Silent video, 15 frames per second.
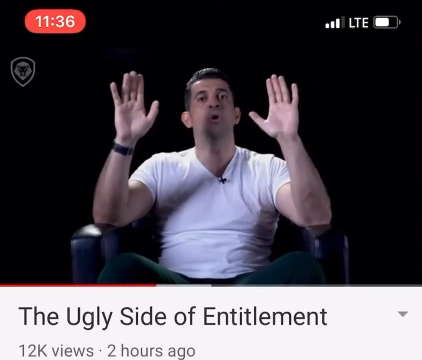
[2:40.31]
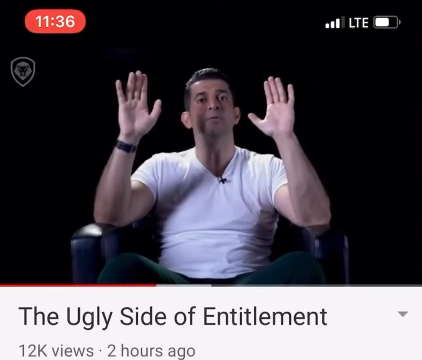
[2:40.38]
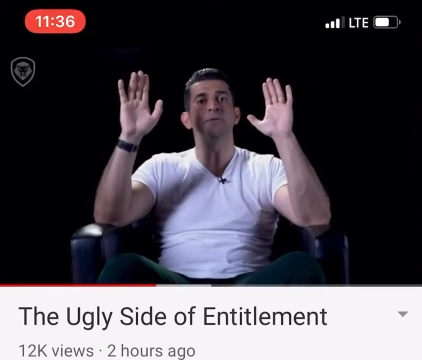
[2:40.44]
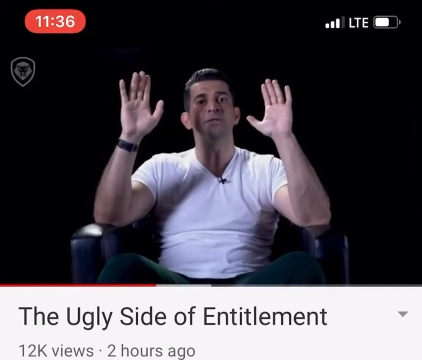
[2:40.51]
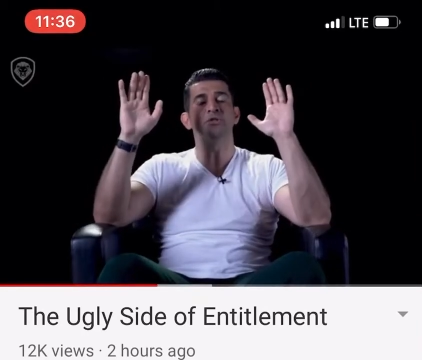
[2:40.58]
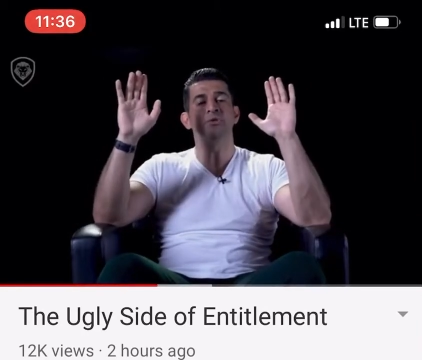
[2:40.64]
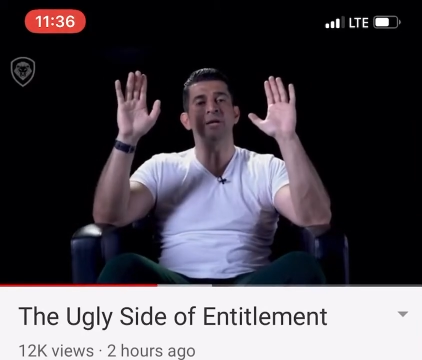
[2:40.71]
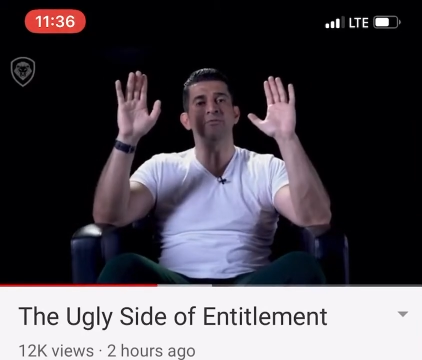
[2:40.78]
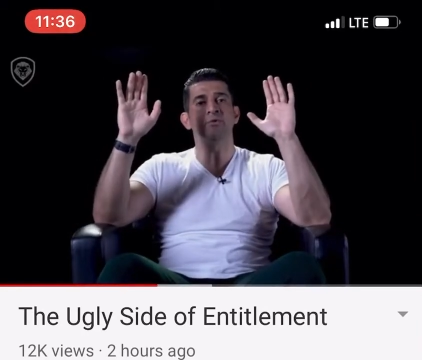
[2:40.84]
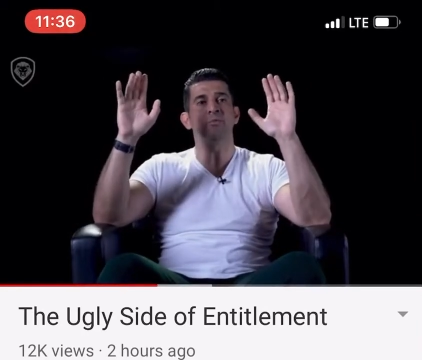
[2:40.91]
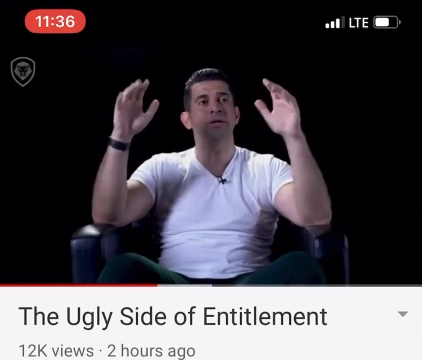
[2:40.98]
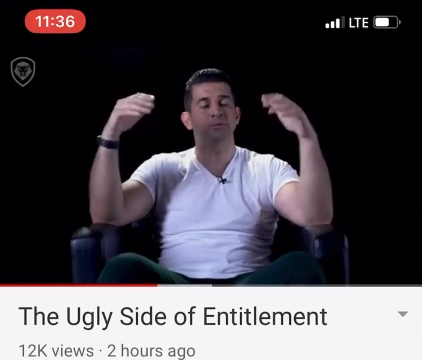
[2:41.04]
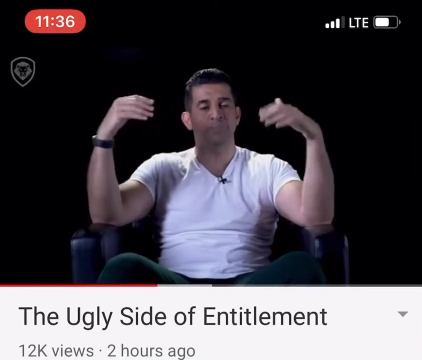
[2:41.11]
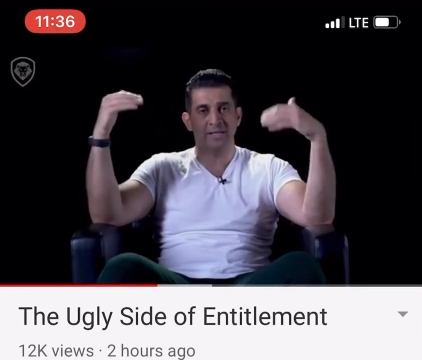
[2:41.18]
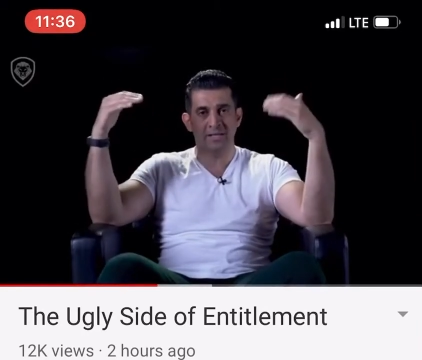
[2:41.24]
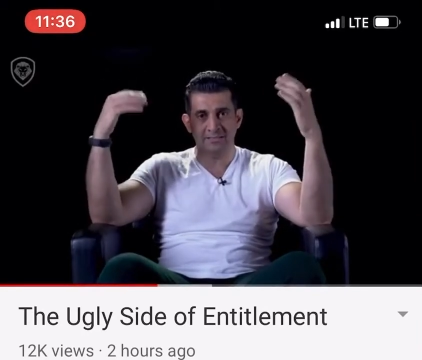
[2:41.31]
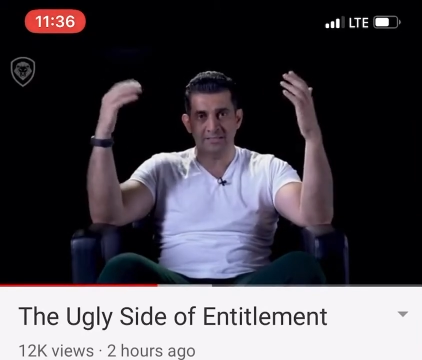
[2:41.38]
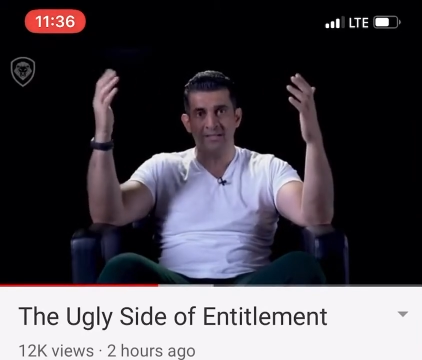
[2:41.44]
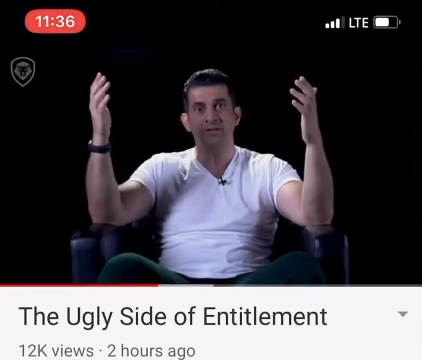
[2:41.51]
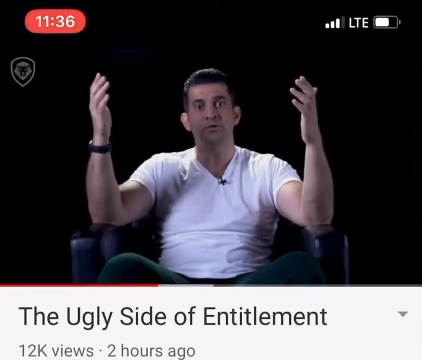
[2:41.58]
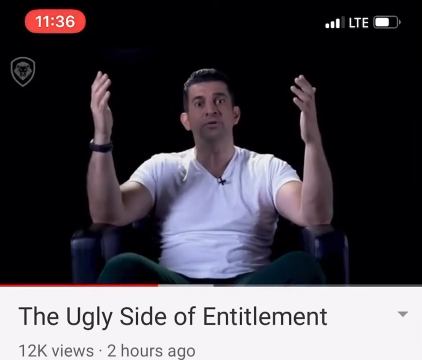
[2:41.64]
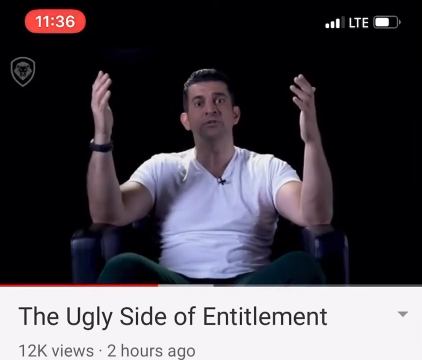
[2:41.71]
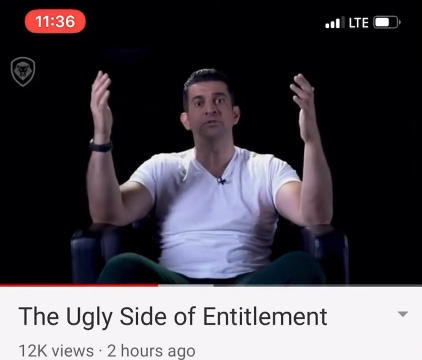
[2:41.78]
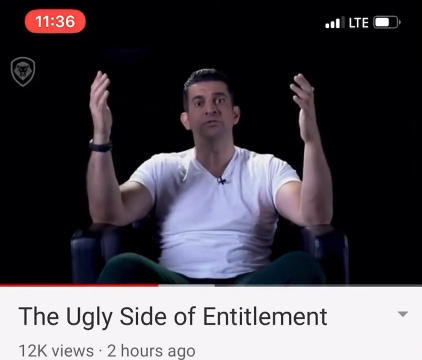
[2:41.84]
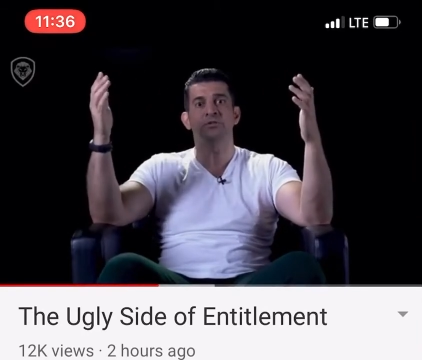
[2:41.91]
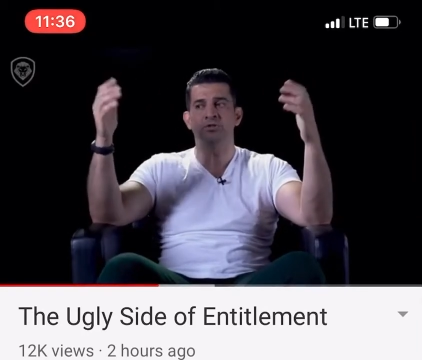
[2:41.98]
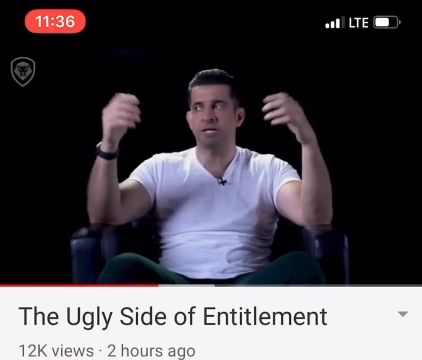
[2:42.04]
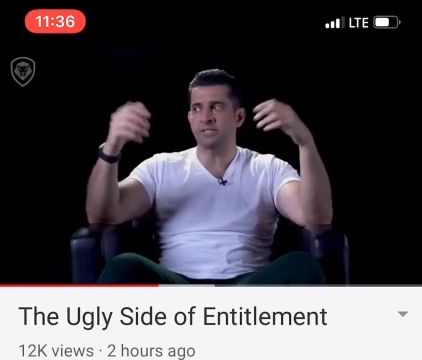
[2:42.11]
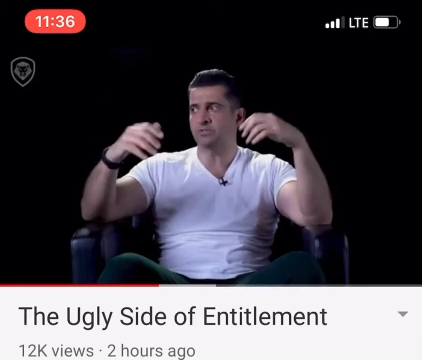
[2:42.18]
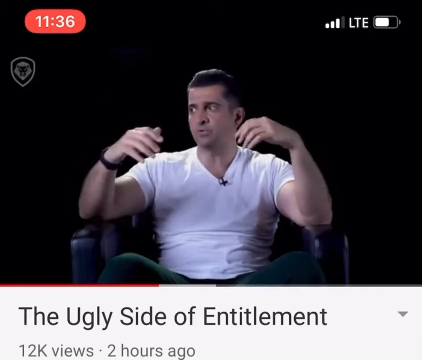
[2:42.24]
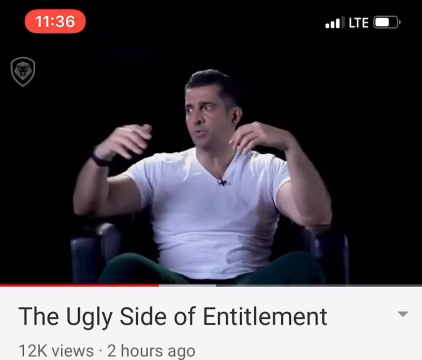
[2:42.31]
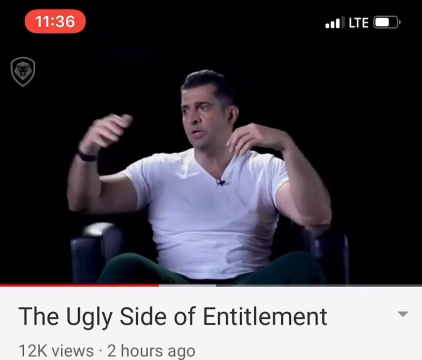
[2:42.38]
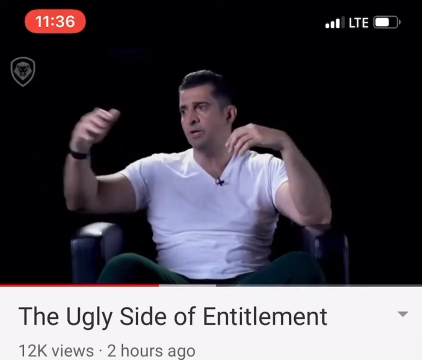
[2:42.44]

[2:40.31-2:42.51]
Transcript: all these giveaways because it increases the chance of